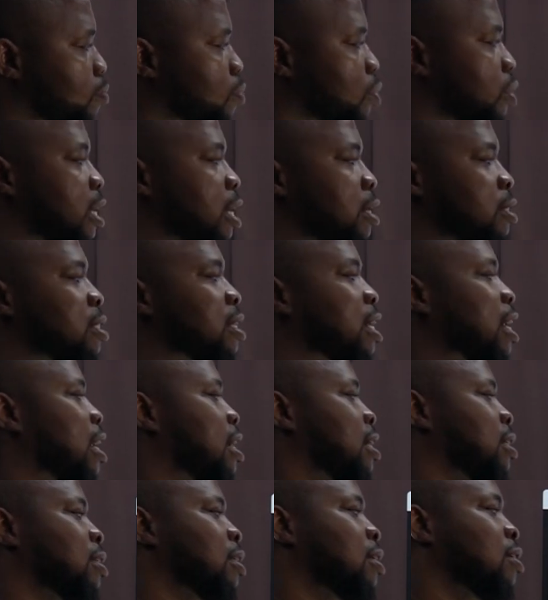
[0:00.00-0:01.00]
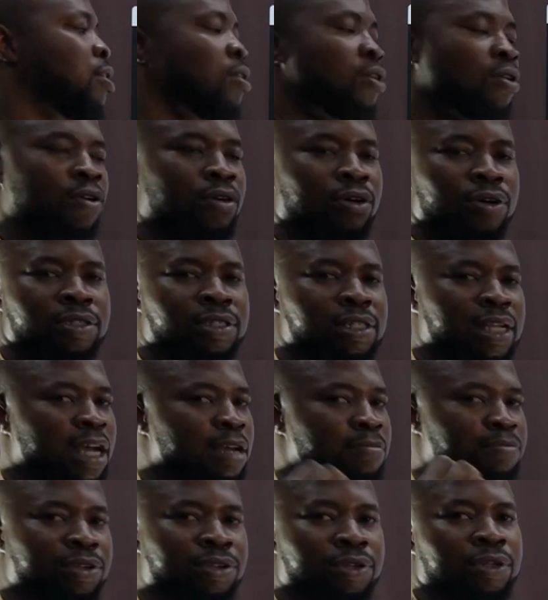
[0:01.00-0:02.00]
Pronouns can cause
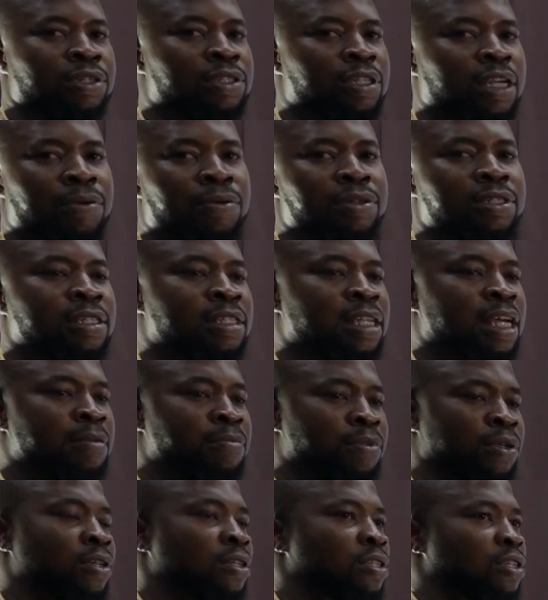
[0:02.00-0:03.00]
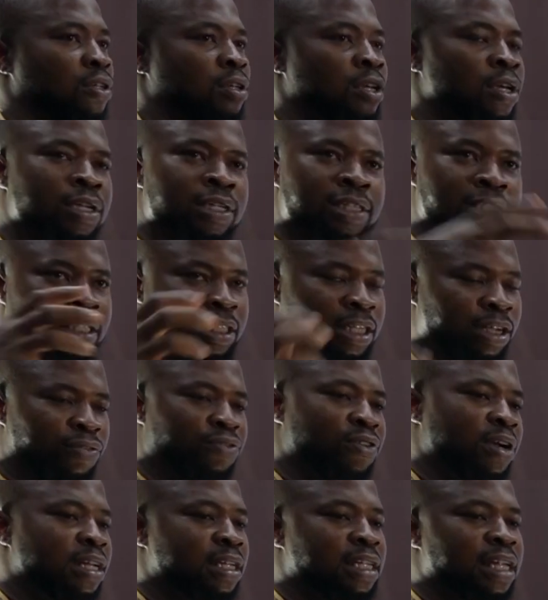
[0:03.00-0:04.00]
ambiguity. And what is ambiguity?
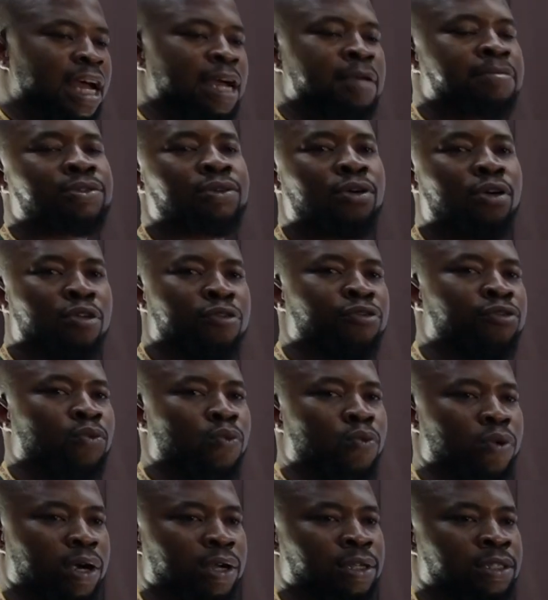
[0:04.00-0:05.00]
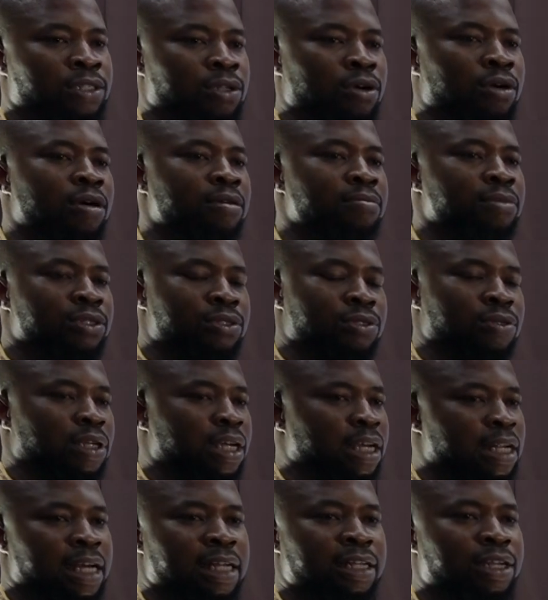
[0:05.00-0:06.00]
Different types of words coming
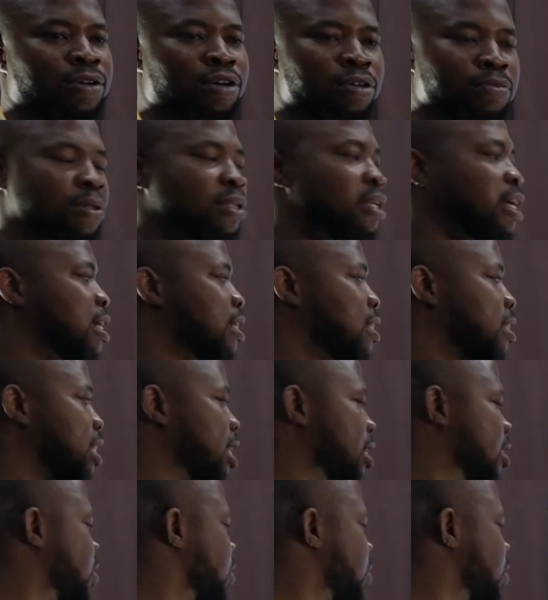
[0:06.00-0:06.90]
together. The computer is yet